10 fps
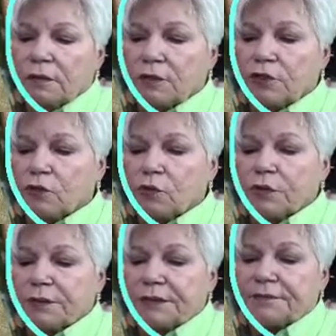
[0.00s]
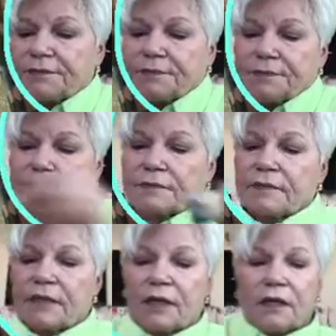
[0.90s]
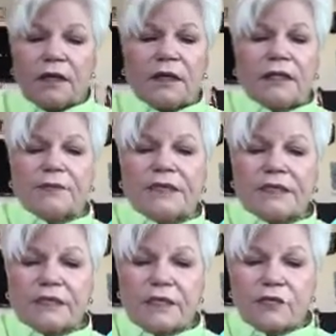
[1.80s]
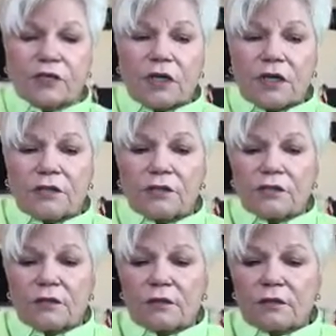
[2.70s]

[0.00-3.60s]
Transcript: your ornament. Let me get another color.